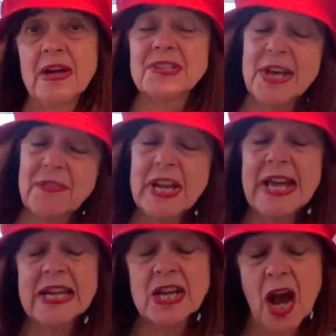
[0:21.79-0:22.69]
7,
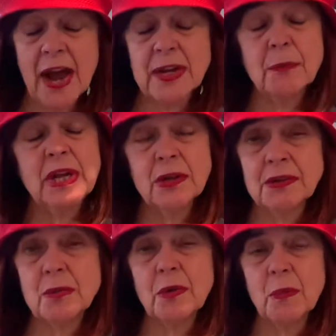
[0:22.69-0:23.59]
8, and 9, and we
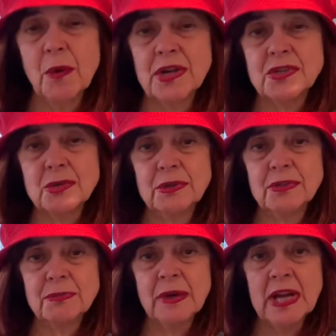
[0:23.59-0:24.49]
looked at where 1, 2,
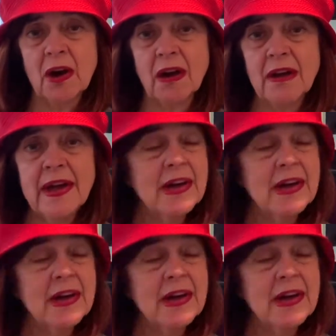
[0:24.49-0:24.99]
and 3 are.